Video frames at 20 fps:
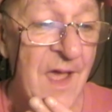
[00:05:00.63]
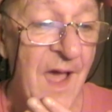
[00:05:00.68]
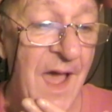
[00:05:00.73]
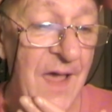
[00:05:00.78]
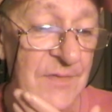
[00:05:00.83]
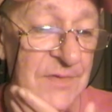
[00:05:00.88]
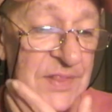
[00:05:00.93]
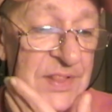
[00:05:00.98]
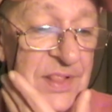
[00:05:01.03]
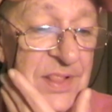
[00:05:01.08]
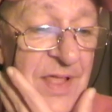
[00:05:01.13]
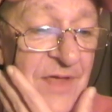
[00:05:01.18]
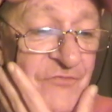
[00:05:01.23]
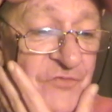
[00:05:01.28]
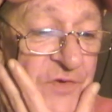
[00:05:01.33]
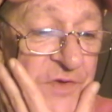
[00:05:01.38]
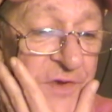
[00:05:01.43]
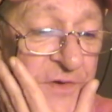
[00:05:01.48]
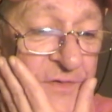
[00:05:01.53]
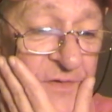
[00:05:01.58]
I would
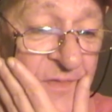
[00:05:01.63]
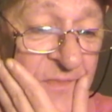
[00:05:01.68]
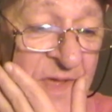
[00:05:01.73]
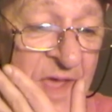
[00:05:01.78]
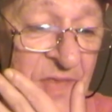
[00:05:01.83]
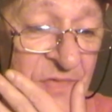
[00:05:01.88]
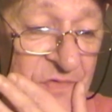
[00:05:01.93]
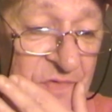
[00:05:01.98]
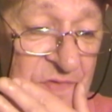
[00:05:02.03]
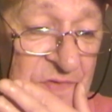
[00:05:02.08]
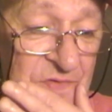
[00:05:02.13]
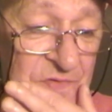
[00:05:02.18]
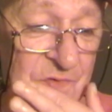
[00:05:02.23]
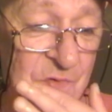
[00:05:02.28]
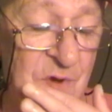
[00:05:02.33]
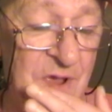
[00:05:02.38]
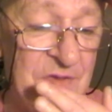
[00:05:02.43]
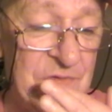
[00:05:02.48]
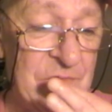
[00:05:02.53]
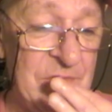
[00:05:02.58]
love to hear him answer these
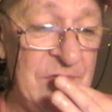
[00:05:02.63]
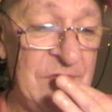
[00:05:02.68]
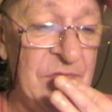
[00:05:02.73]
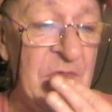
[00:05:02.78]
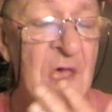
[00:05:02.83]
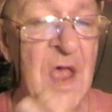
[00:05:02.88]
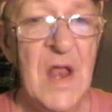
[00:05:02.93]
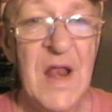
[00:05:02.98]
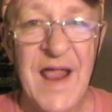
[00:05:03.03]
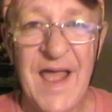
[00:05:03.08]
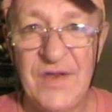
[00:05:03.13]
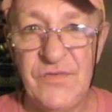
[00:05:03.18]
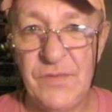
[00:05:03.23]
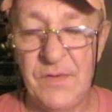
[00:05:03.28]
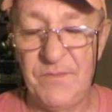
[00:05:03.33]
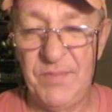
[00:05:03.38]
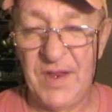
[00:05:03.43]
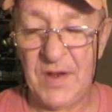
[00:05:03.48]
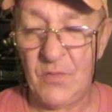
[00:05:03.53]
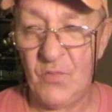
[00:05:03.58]
questions. I
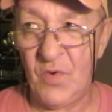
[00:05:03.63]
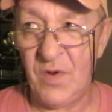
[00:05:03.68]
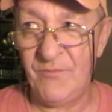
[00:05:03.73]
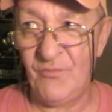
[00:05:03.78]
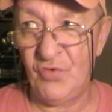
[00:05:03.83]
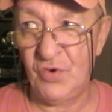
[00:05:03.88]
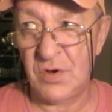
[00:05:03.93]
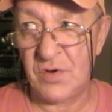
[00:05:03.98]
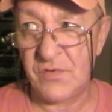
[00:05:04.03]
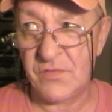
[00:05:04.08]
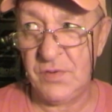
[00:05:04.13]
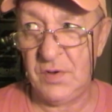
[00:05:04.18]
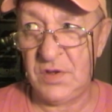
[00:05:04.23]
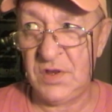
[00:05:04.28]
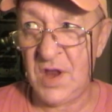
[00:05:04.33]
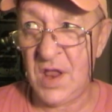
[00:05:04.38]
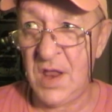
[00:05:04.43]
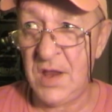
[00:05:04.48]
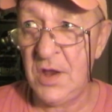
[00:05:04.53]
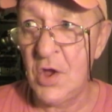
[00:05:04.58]
should pick one more,
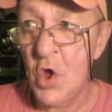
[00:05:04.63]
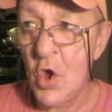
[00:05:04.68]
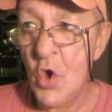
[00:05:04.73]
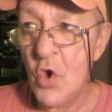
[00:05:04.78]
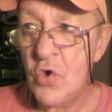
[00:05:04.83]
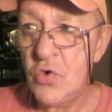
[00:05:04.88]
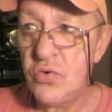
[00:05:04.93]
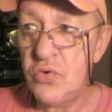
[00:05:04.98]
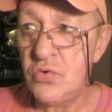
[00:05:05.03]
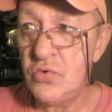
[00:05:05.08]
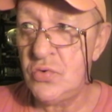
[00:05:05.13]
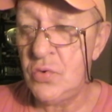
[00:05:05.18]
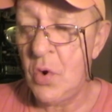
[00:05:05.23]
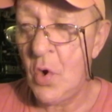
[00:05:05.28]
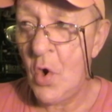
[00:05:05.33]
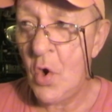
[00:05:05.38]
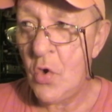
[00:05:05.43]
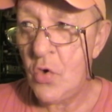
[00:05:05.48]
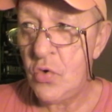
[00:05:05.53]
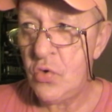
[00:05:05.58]
shouldn't I?
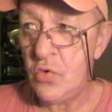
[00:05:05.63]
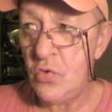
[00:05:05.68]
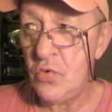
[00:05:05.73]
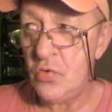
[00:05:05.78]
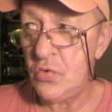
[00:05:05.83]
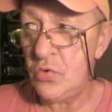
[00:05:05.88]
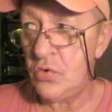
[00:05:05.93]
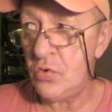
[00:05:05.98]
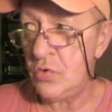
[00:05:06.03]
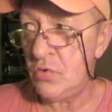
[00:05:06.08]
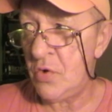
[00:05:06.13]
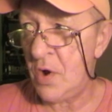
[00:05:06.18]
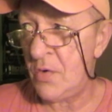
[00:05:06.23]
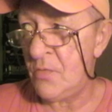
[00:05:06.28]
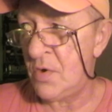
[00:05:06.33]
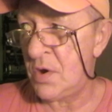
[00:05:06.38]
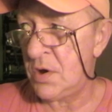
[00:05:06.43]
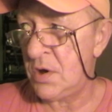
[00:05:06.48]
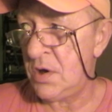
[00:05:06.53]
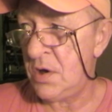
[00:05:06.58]
Who do I
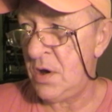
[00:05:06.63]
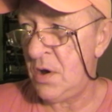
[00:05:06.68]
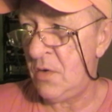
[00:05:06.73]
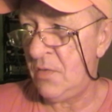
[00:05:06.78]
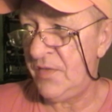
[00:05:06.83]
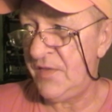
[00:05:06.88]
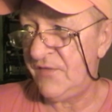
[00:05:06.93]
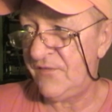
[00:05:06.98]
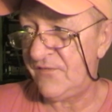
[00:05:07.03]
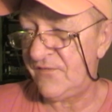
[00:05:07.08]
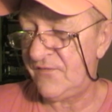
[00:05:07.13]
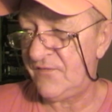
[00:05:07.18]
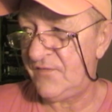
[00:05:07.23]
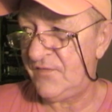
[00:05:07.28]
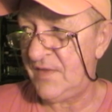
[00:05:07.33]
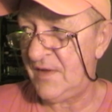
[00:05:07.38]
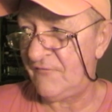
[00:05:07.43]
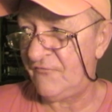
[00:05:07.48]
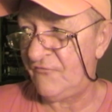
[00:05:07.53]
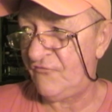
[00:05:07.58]
want to know this
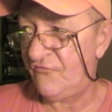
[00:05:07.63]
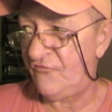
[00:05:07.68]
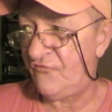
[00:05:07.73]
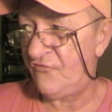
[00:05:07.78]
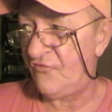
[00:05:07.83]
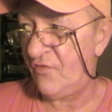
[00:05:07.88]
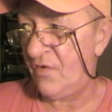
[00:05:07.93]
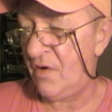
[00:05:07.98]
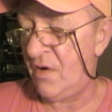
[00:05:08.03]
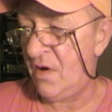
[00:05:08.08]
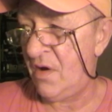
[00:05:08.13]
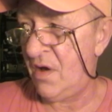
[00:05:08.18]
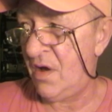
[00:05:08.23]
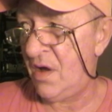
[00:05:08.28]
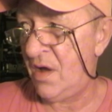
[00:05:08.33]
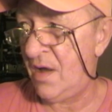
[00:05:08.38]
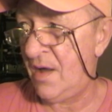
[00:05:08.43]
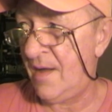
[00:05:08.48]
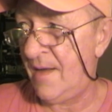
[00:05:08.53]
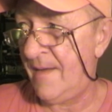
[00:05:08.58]
stuff
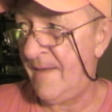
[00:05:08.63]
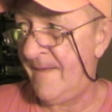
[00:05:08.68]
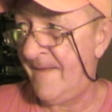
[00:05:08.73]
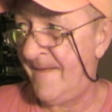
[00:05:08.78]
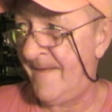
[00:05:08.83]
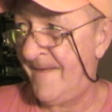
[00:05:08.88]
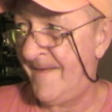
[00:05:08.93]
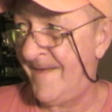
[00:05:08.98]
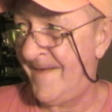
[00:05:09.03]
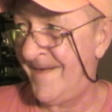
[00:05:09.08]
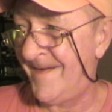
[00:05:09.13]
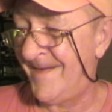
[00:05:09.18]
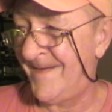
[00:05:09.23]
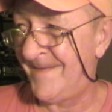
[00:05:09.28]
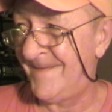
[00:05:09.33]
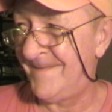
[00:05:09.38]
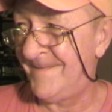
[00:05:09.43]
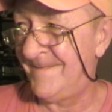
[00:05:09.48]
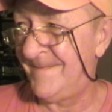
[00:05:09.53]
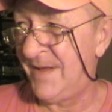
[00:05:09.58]

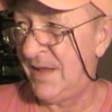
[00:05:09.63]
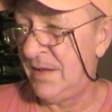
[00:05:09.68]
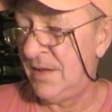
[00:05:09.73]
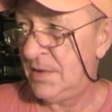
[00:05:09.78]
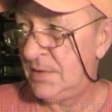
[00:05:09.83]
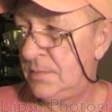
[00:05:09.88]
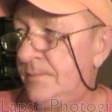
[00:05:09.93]
from?